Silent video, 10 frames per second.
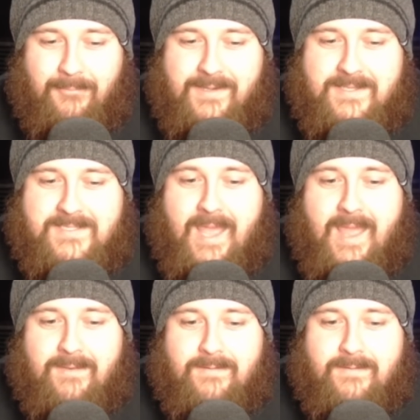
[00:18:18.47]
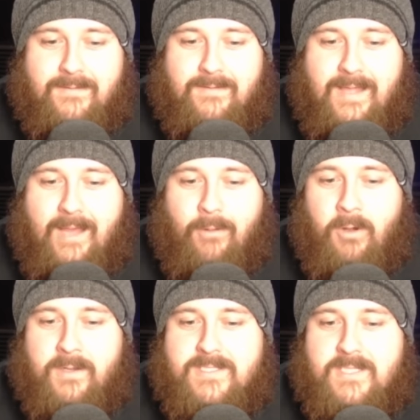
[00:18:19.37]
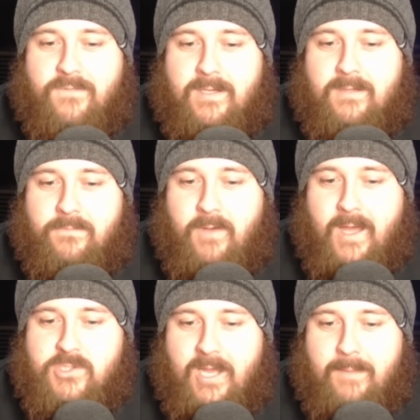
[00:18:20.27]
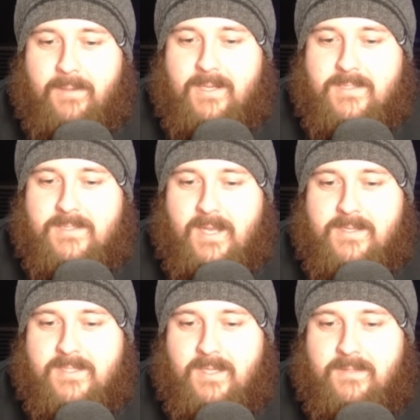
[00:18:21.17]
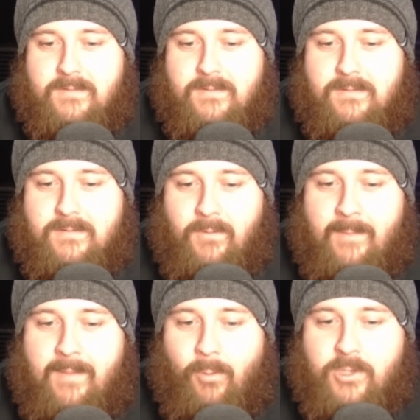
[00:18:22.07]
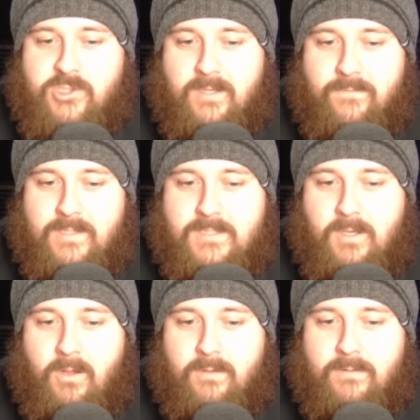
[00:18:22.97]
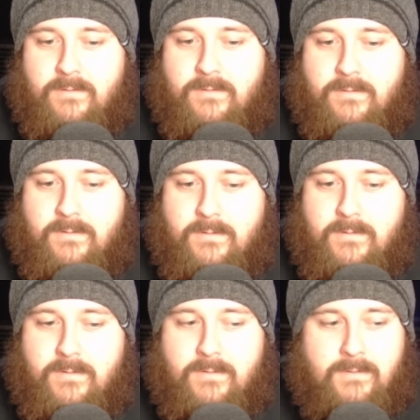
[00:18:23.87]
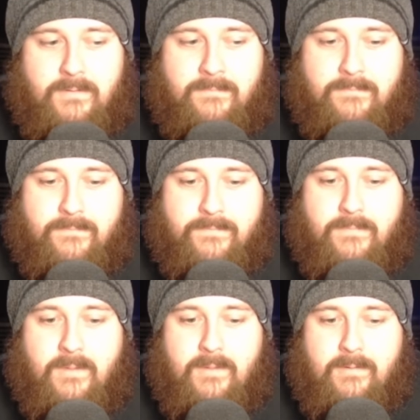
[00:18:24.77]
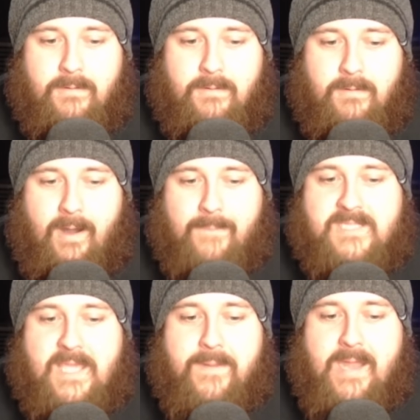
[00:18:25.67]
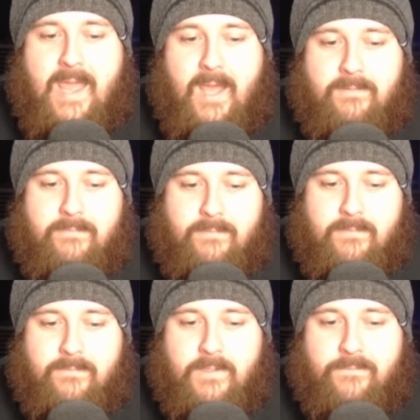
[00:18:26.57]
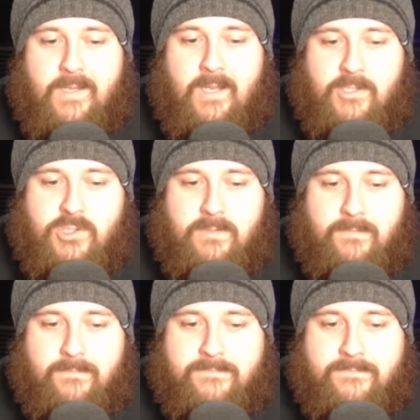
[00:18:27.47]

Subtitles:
When does it end? How long is this fucking fight, chat? Please let this end. Why am I watching it for this long? All right, I'm skipping ahead for the finish.